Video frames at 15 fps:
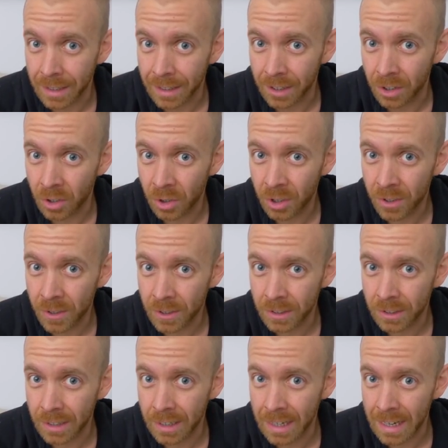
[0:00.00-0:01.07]
and I know you're
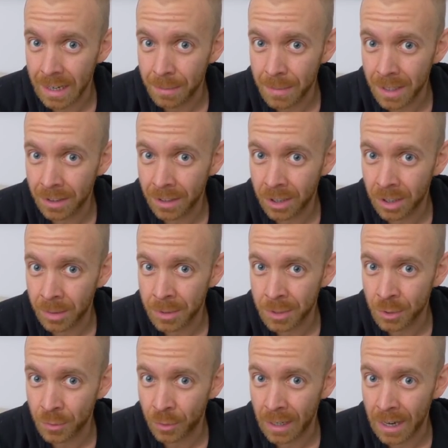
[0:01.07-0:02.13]
all going to hate me in the
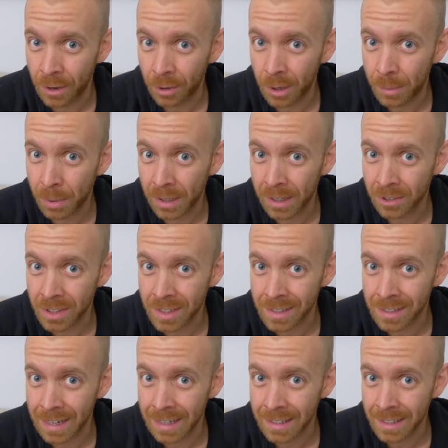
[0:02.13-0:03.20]
comments for how I pronounce
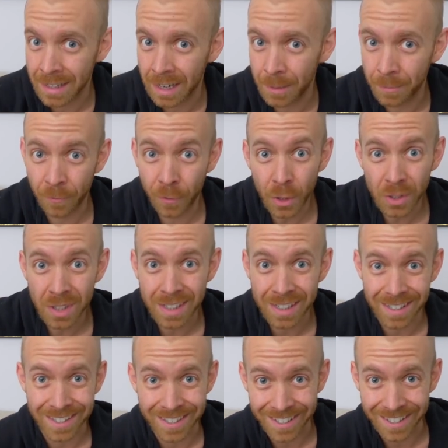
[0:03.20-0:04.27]
his last name,
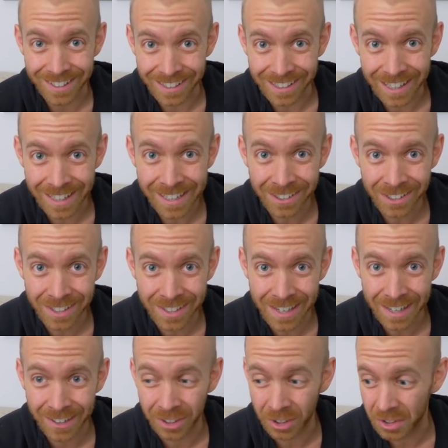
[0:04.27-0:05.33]
versus Lionel
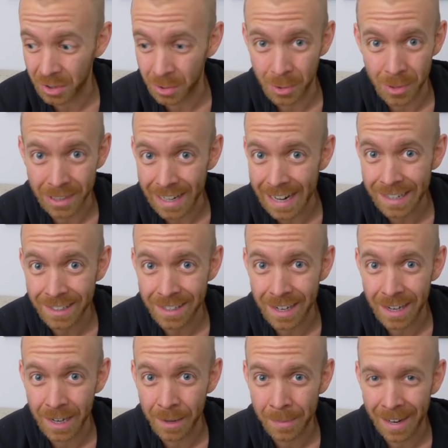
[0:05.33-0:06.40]
Sanders, whose last
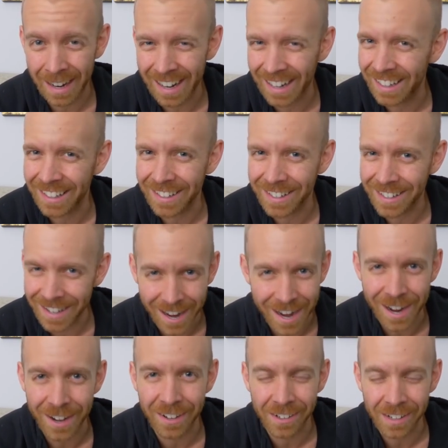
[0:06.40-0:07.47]
name I can
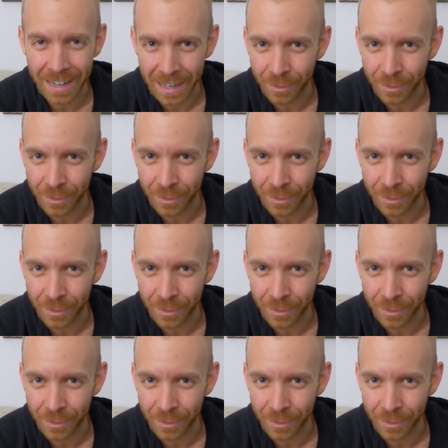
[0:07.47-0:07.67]
nail